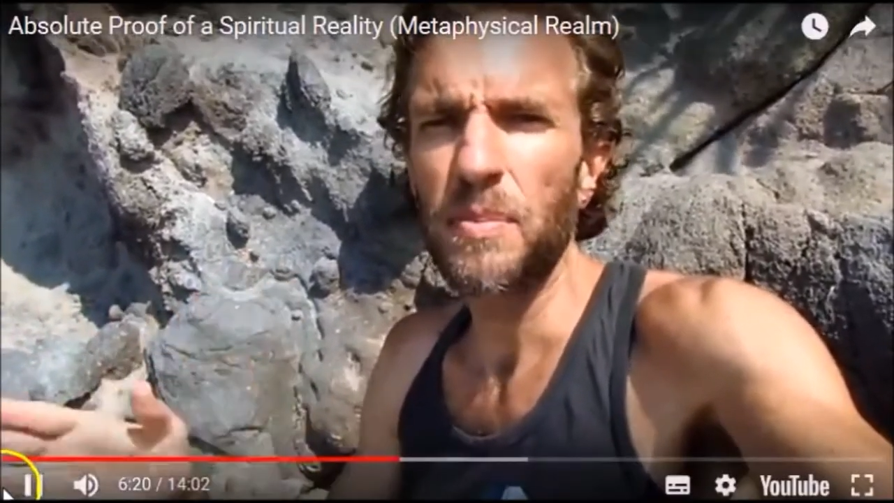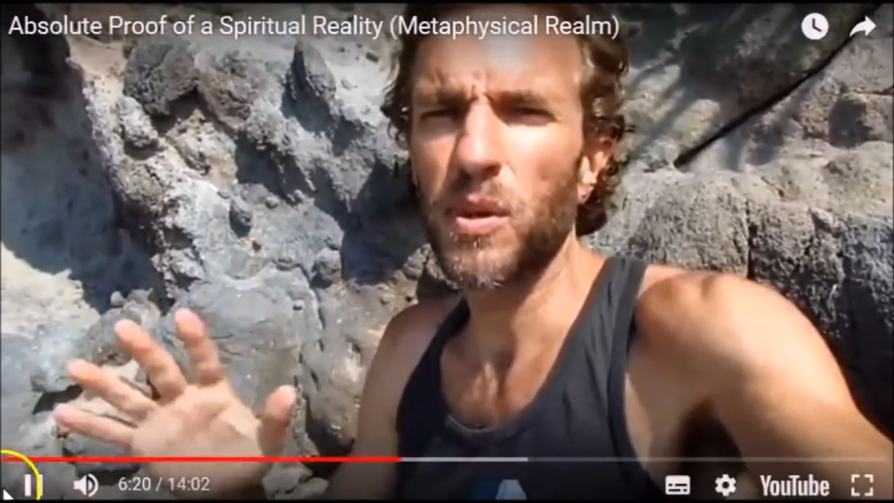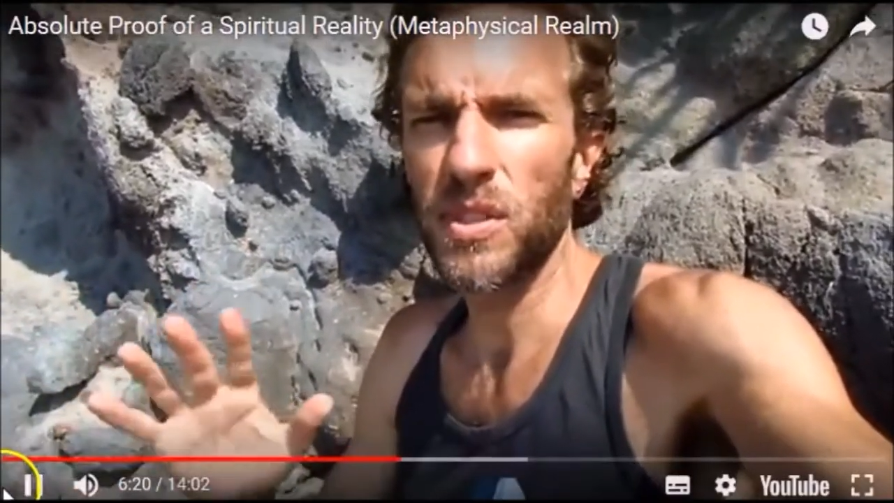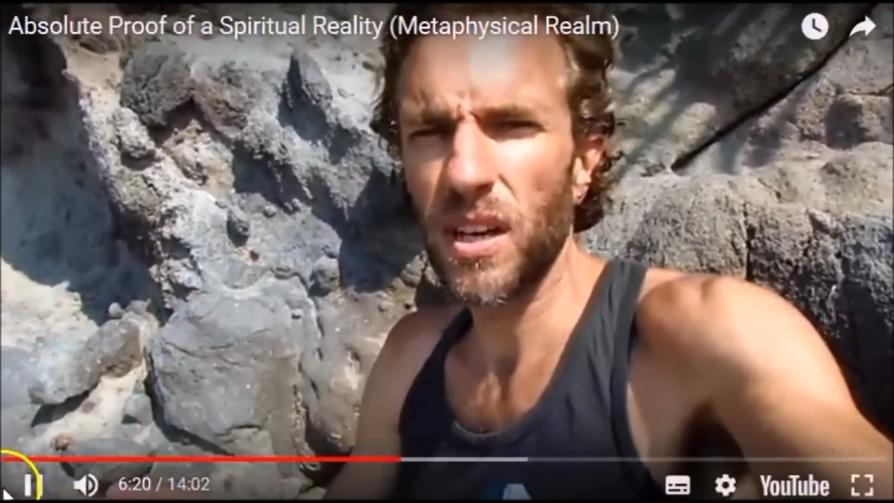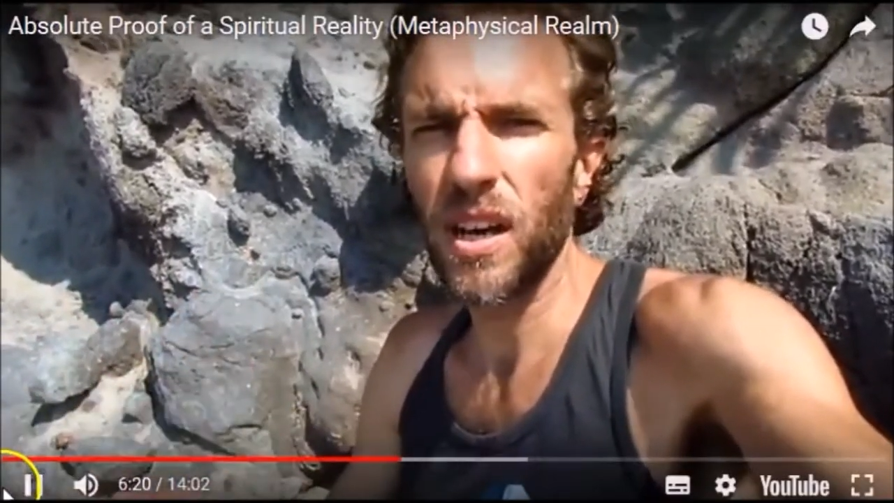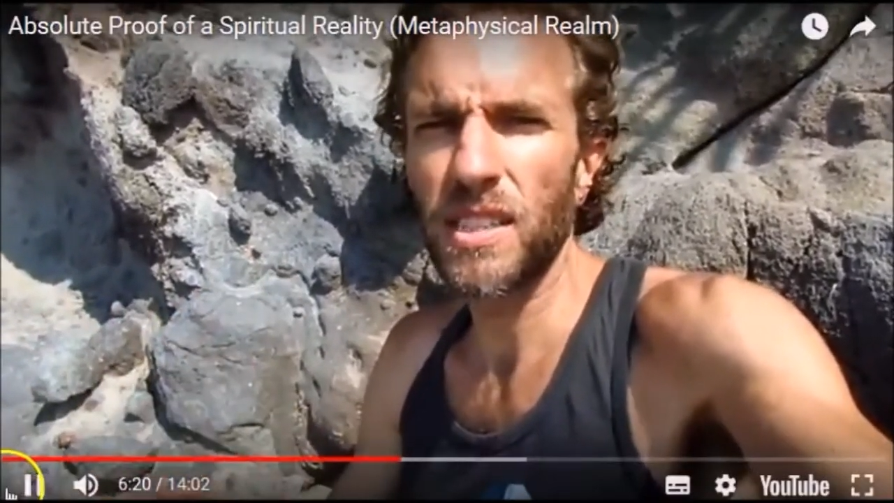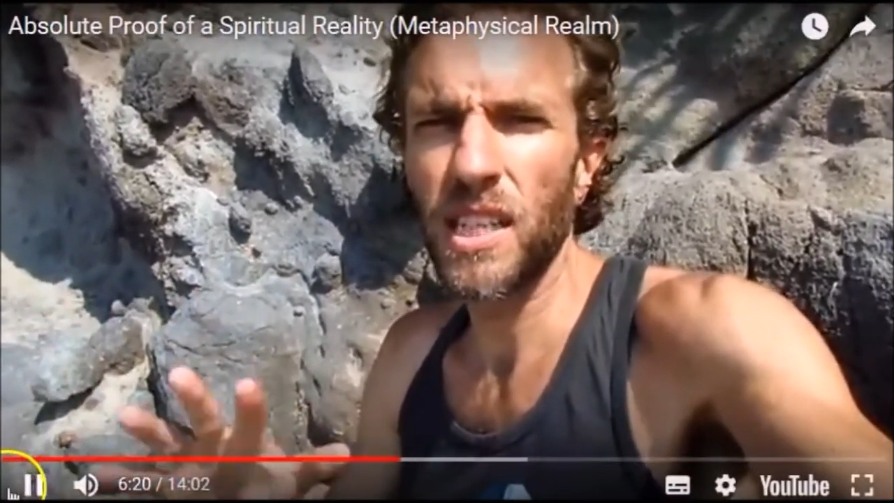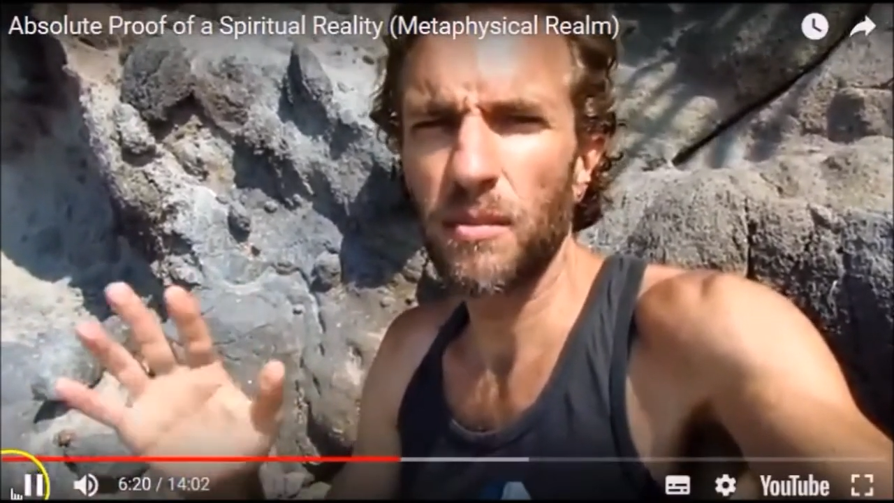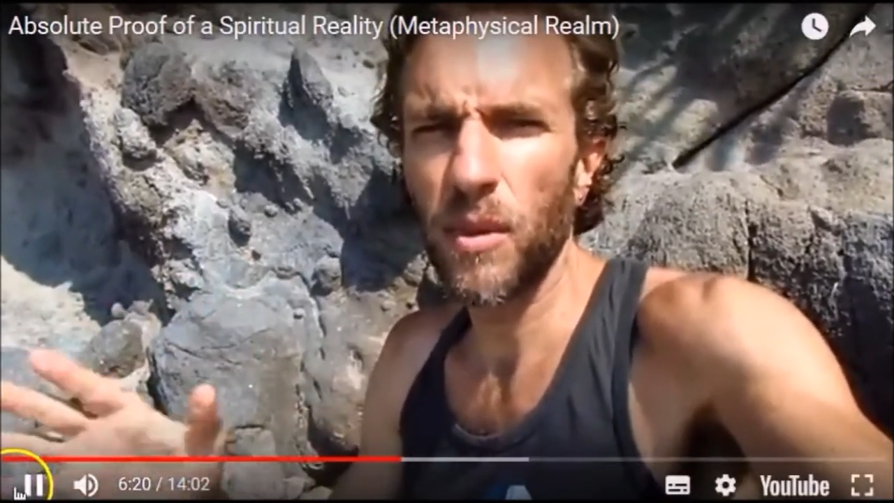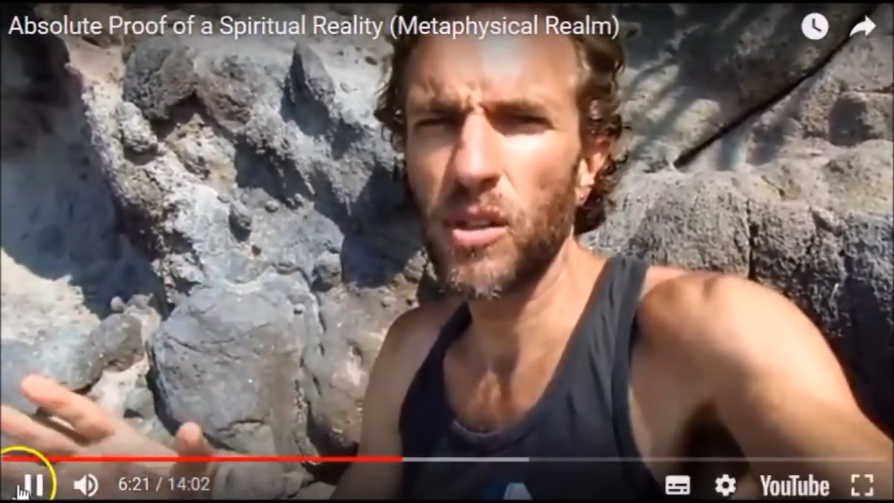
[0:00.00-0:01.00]
people's
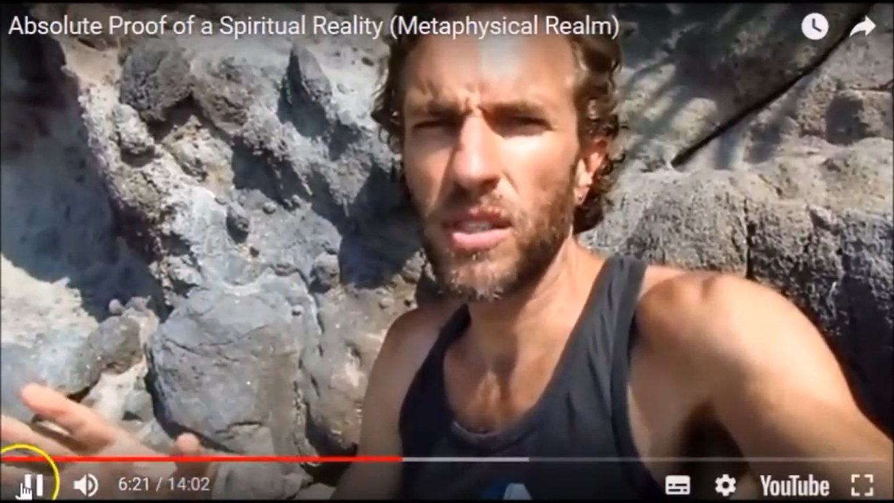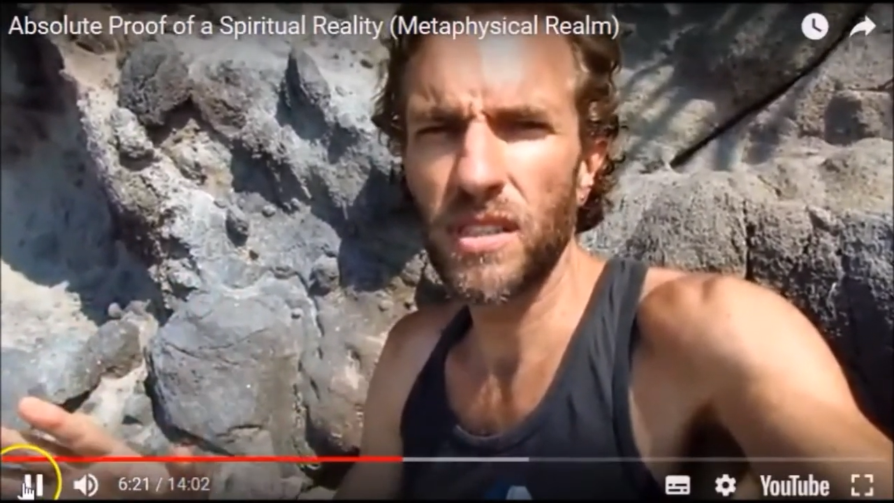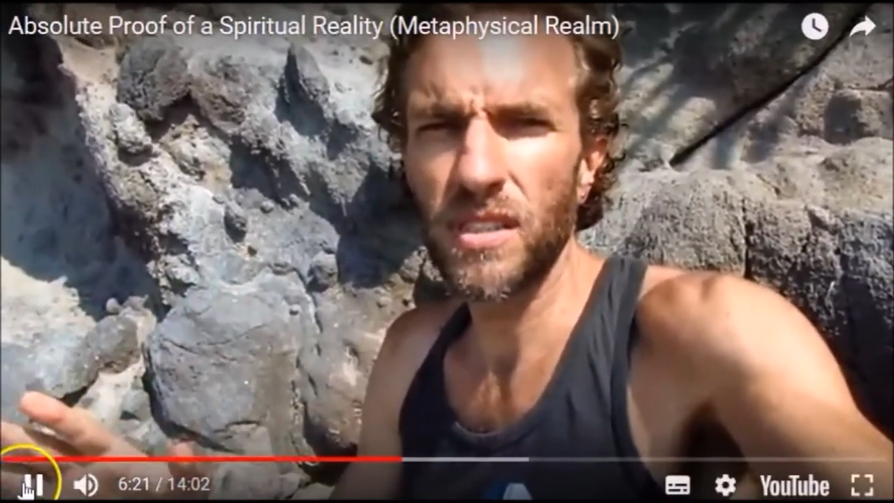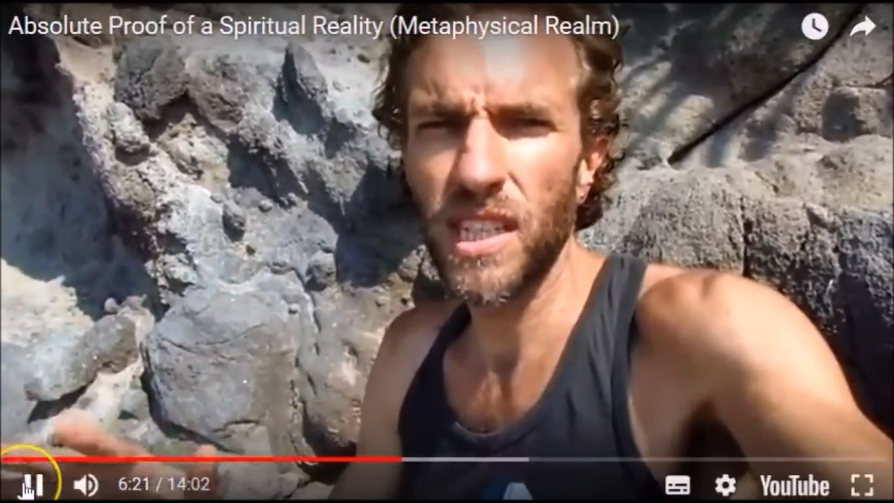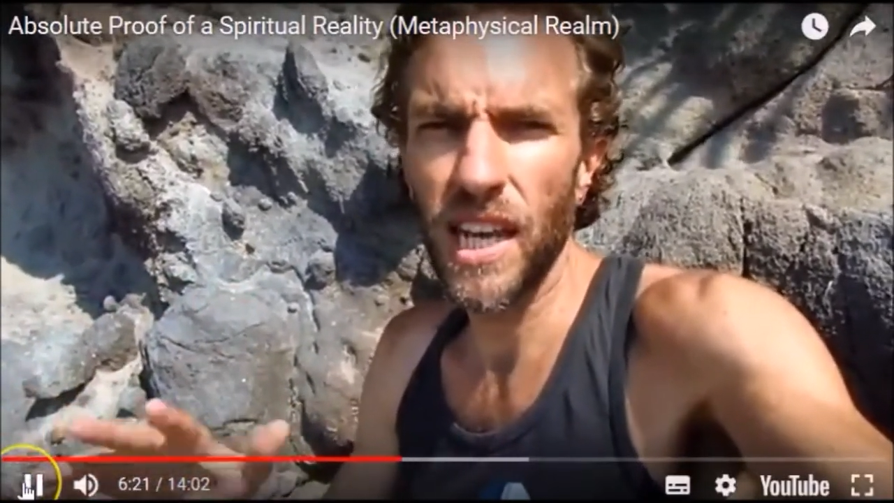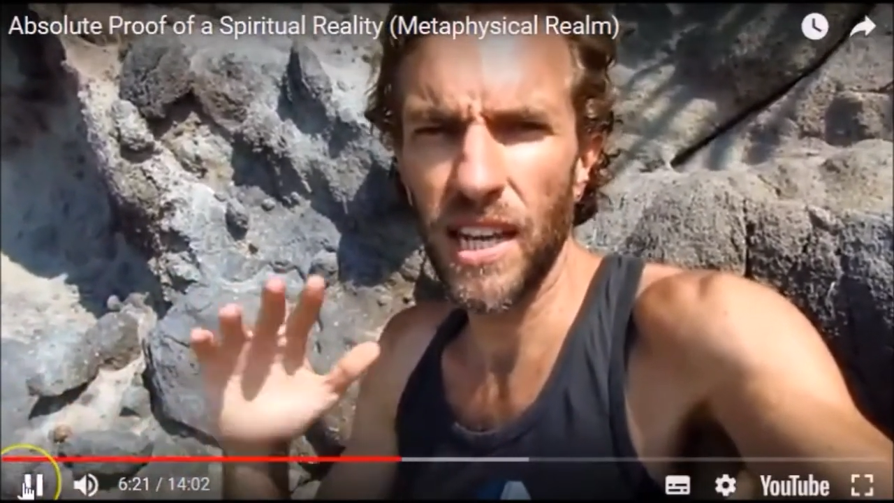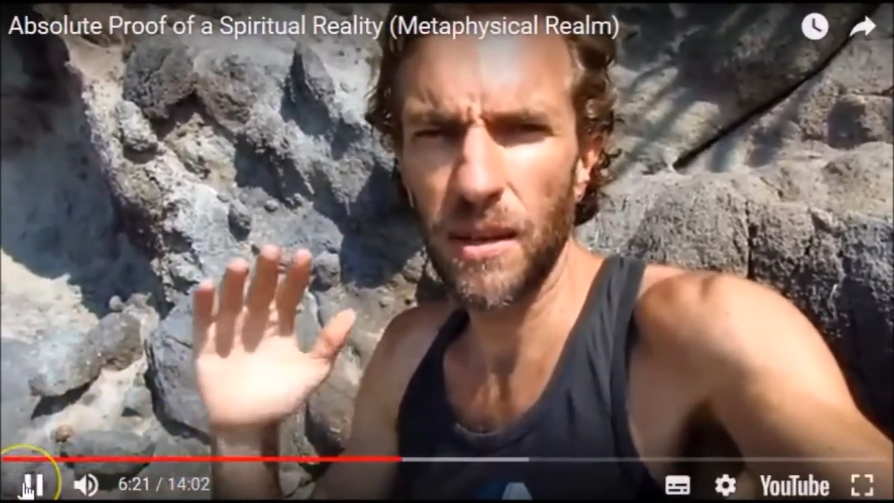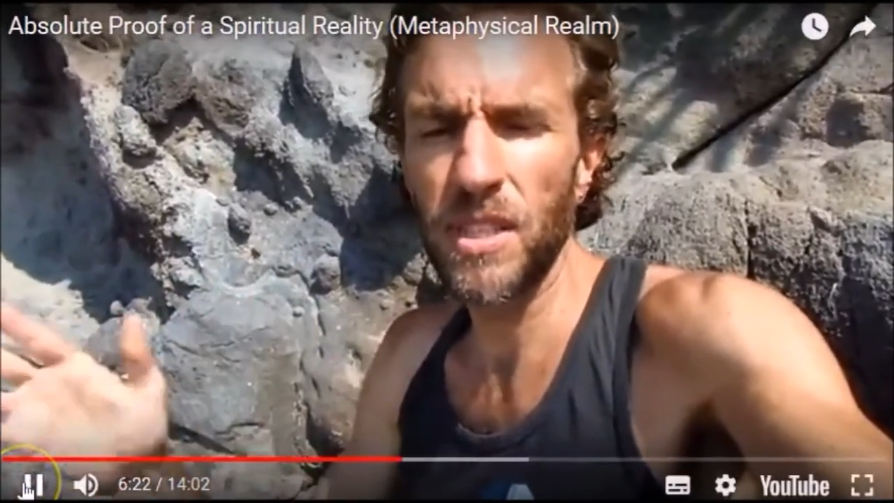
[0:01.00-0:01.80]
thoughts and emotions